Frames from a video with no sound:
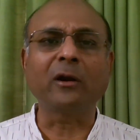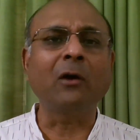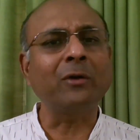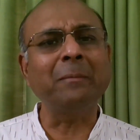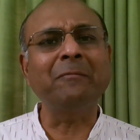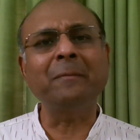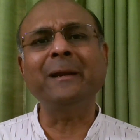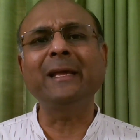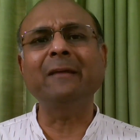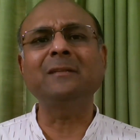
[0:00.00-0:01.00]
How come
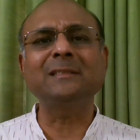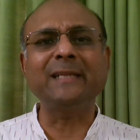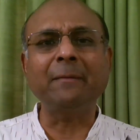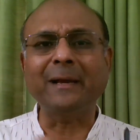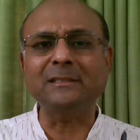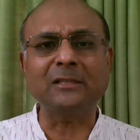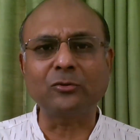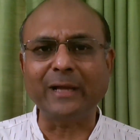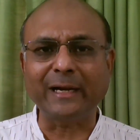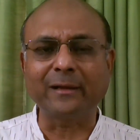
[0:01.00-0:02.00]
everybody gave the same answer to
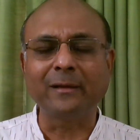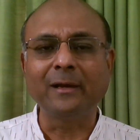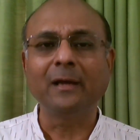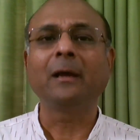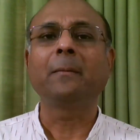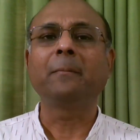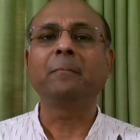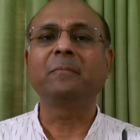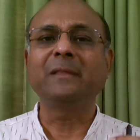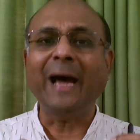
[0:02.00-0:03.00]
that?
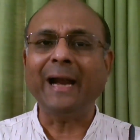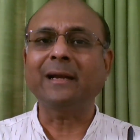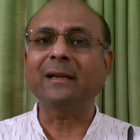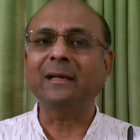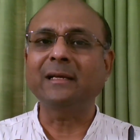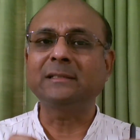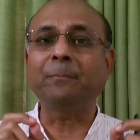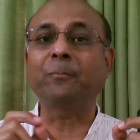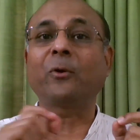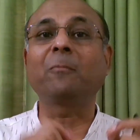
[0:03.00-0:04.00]
That is a
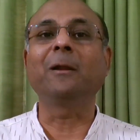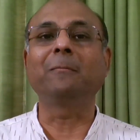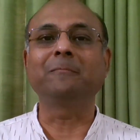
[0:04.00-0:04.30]
problem.